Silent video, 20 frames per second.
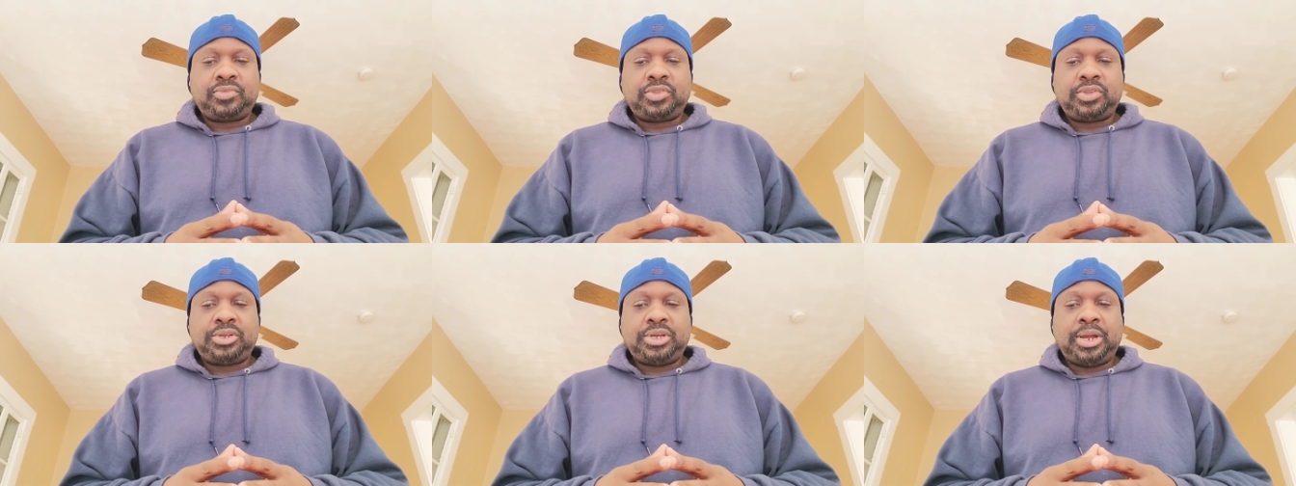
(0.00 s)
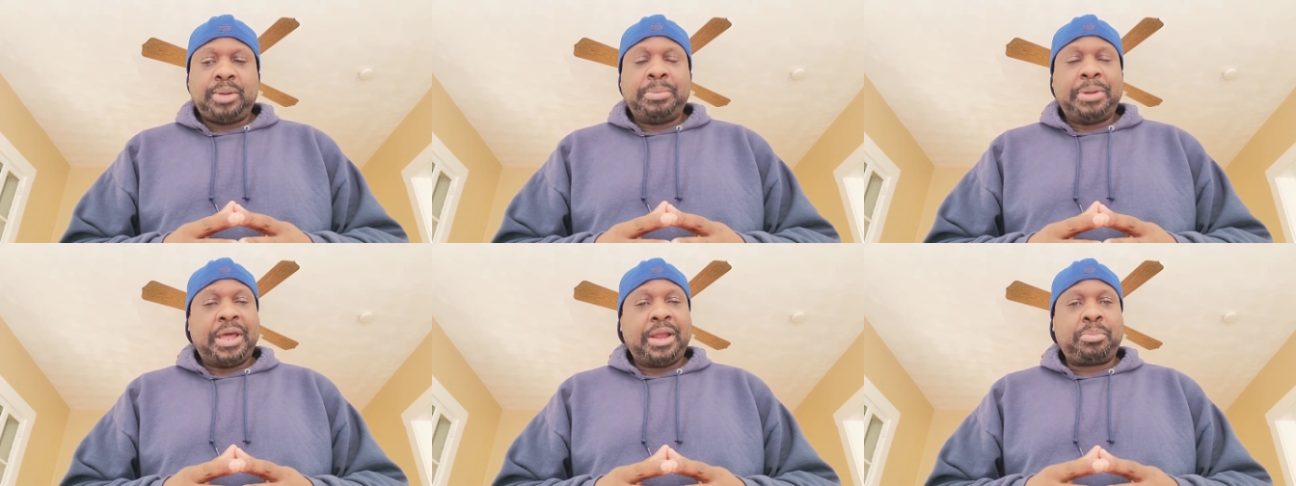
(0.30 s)

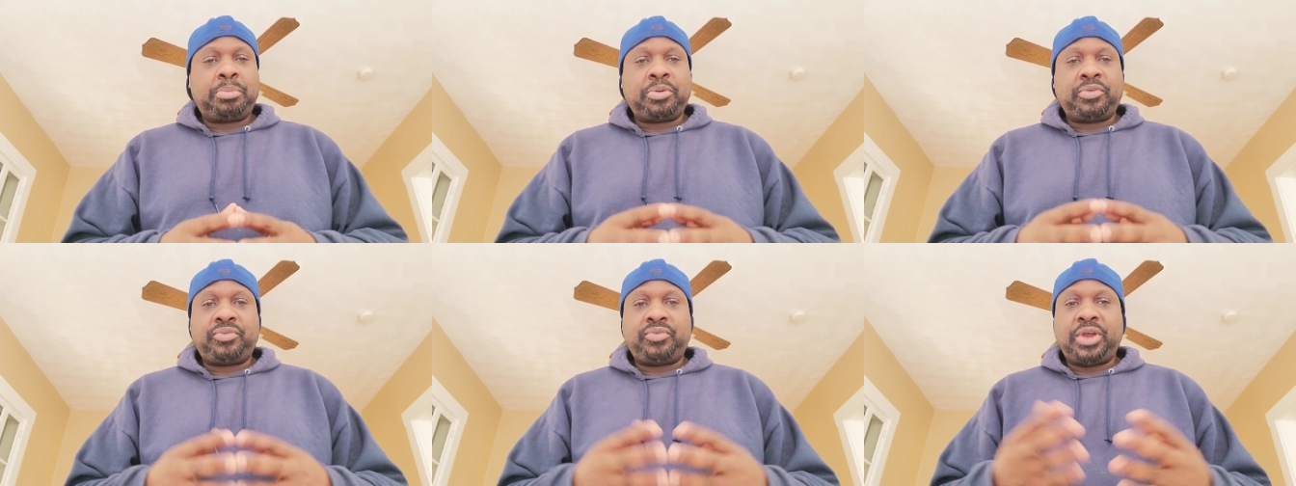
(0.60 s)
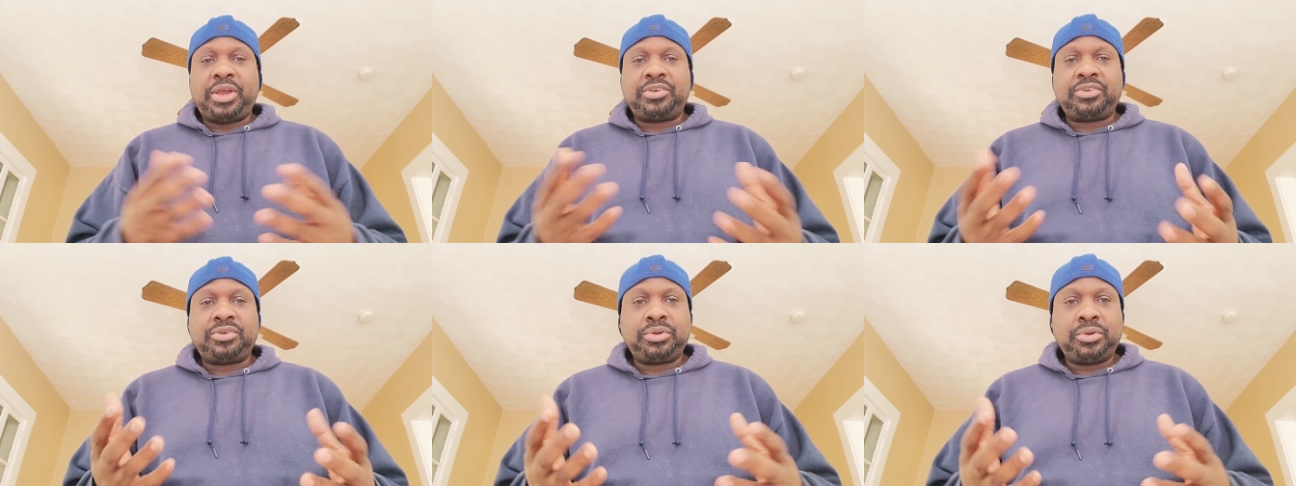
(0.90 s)
I'm not a
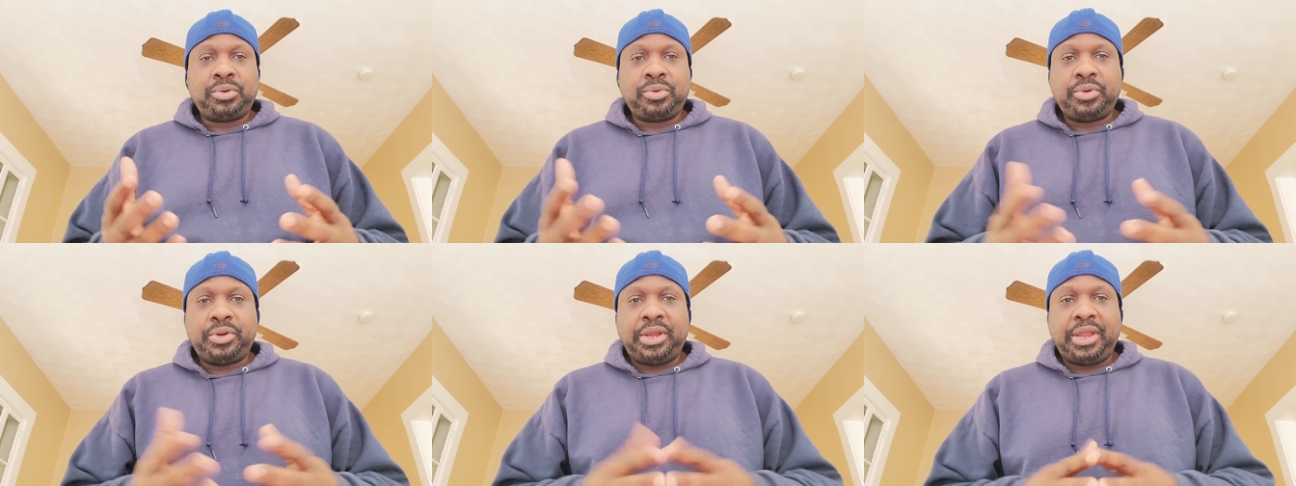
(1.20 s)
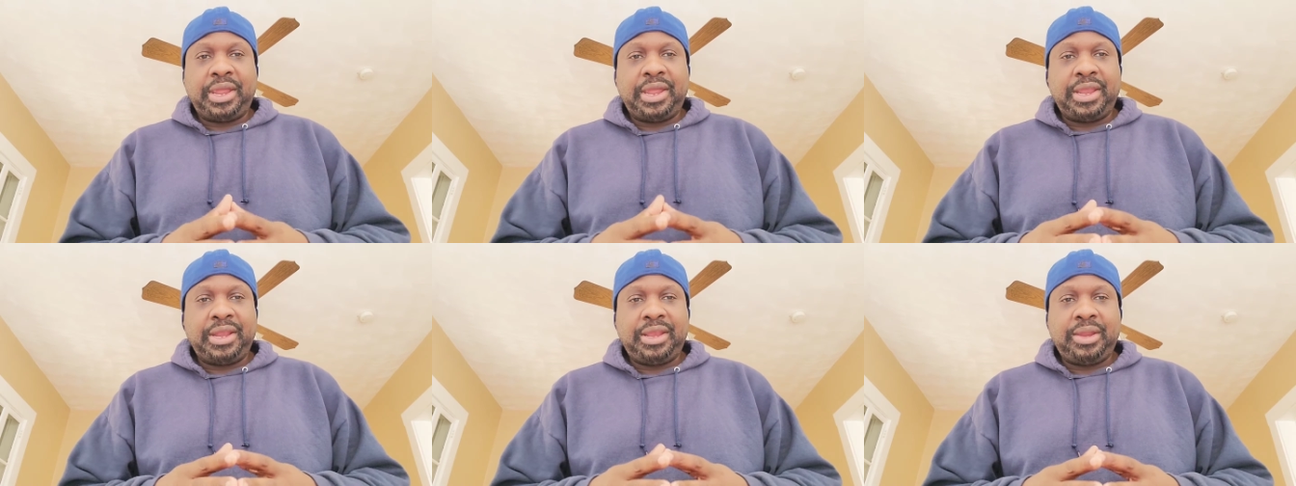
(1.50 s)
professional in
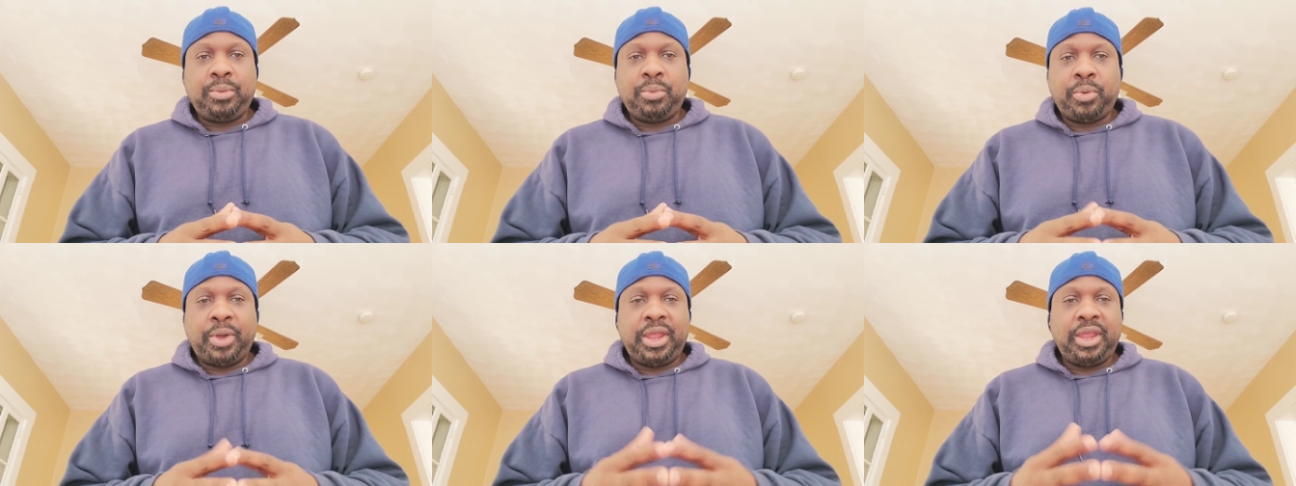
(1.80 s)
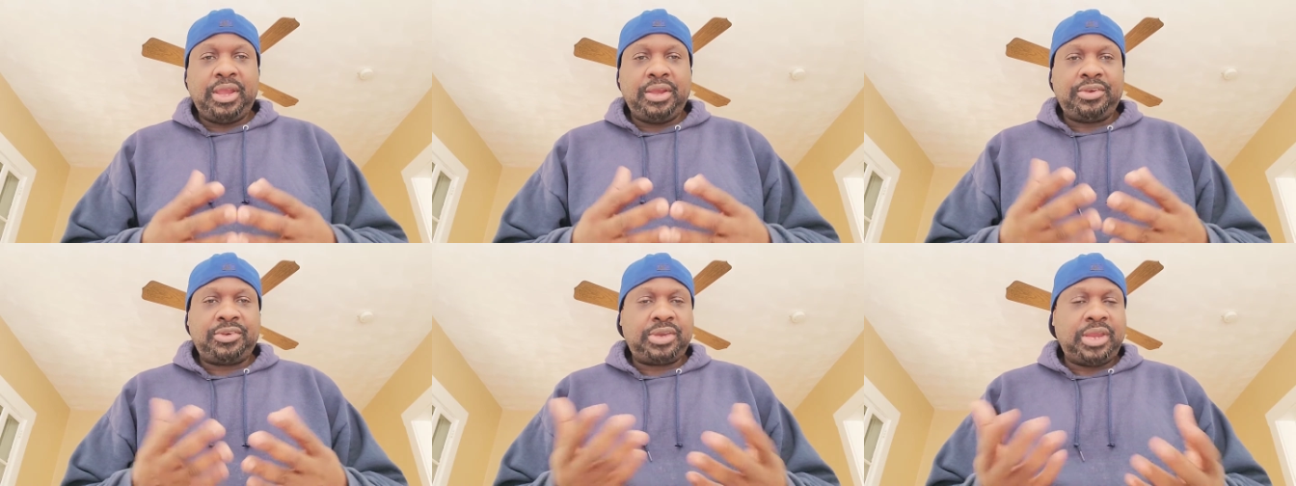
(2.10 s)
any
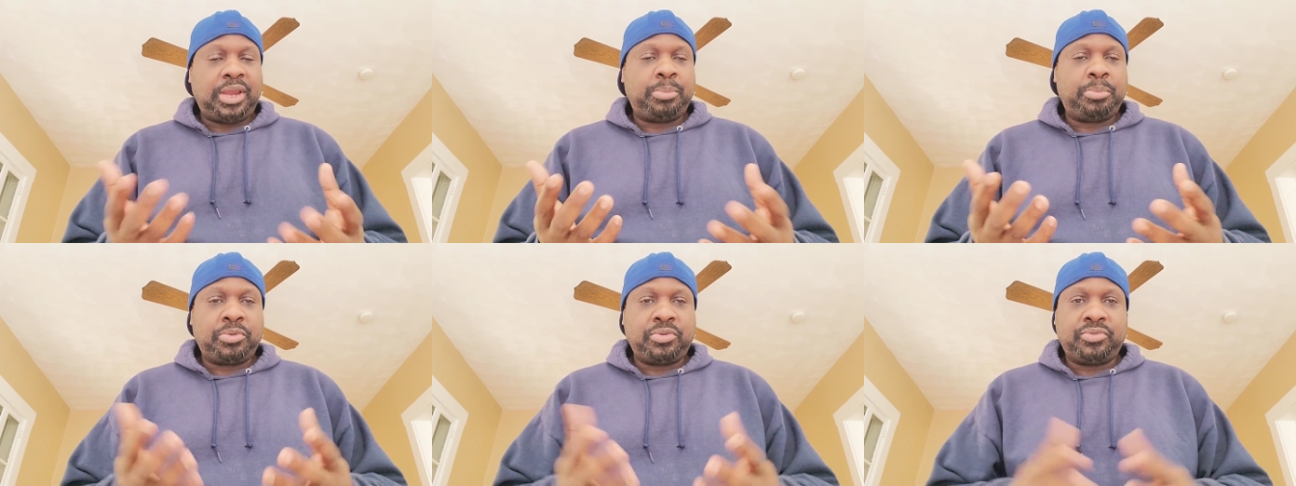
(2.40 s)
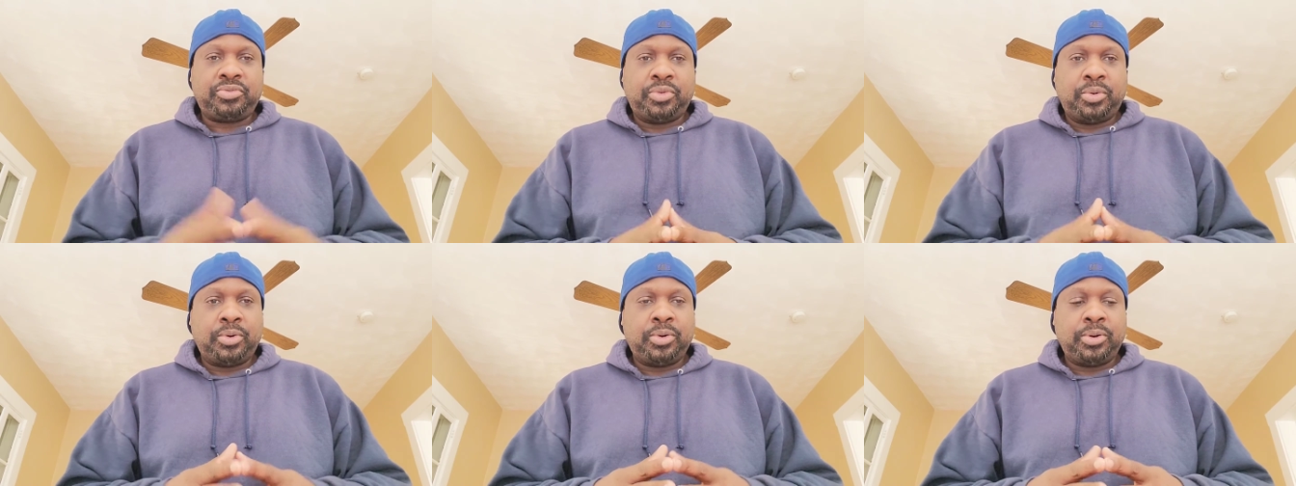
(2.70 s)
way, shape, or
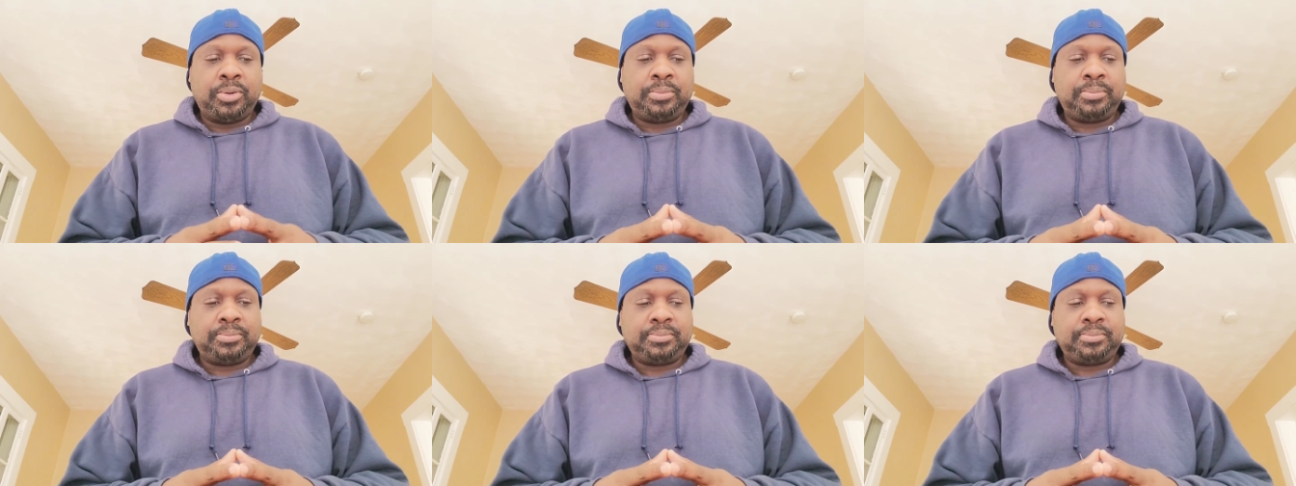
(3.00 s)
form.